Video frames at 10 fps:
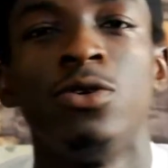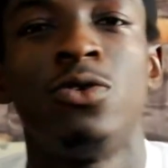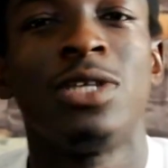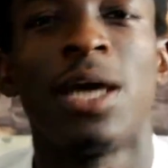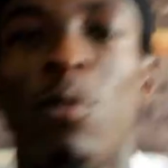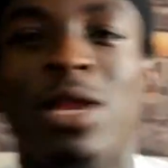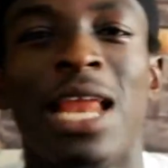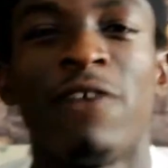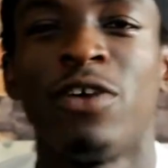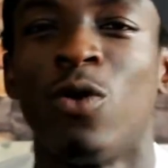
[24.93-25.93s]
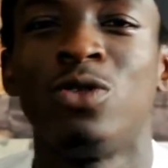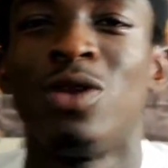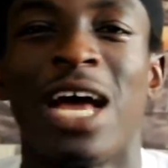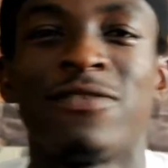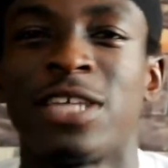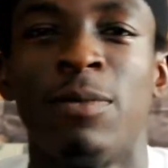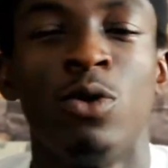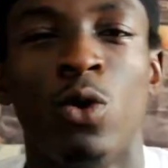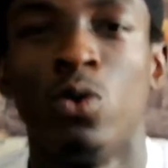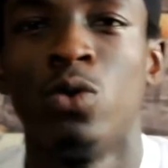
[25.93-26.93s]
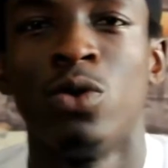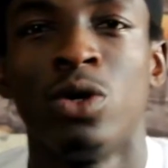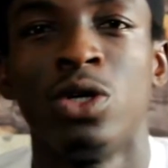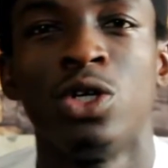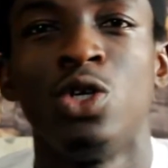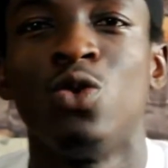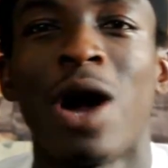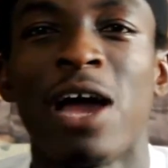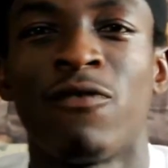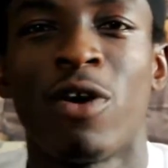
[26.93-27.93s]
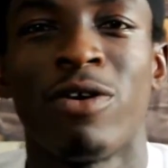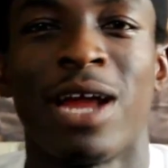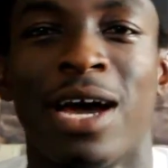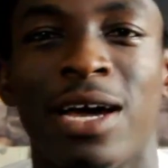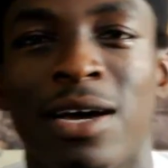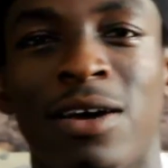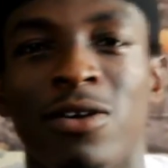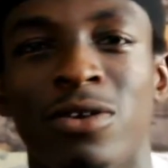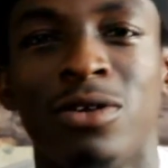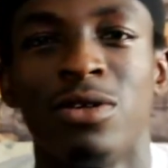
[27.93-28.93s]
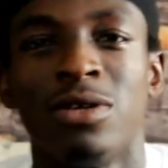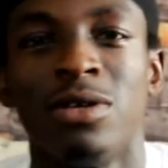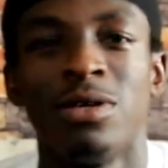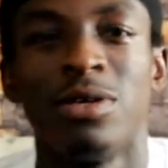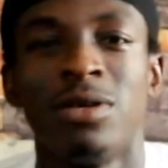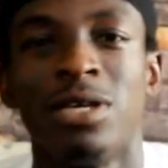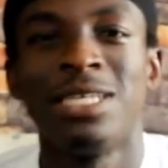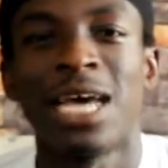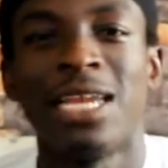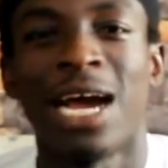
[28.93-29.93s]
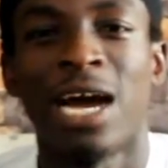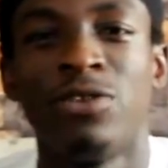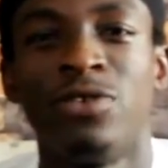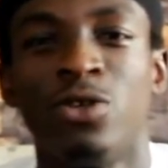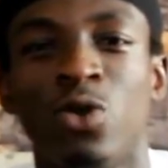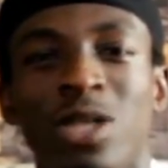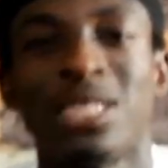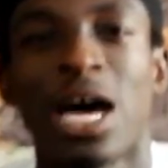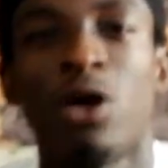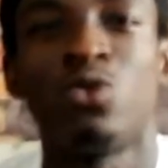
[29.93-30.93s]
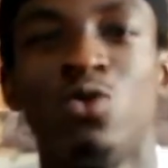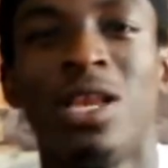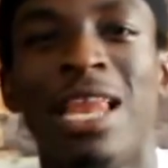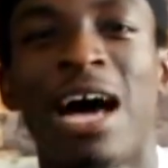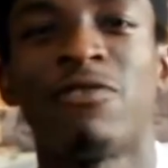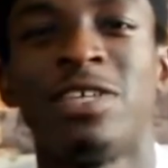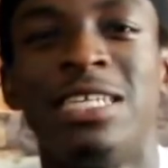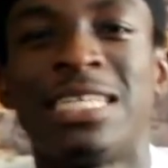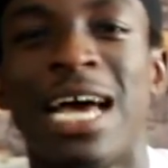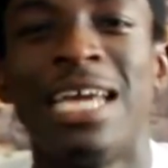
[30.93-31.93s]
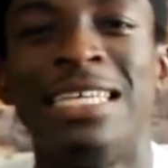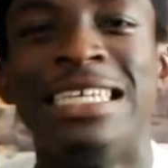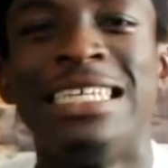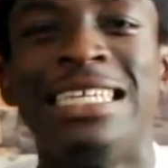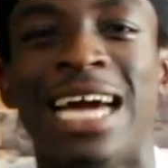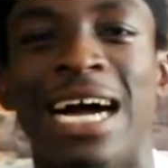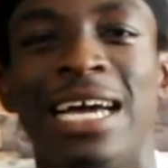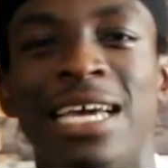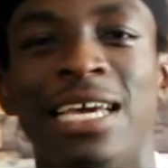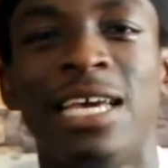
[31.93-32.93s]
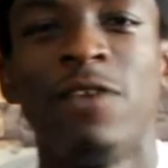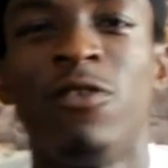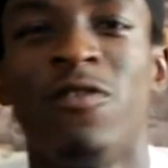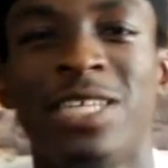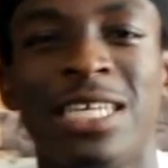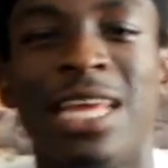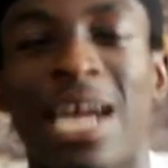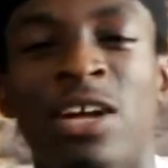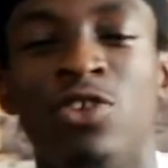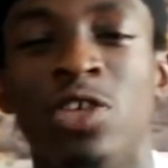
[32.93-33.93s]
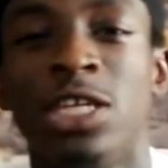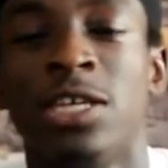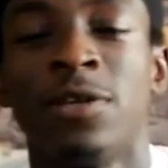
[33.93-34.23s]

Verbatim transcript: See somebody laughing and want to laugh some. No, you are a foreigner inside their country. So this is how to laugh in India if you visit the country.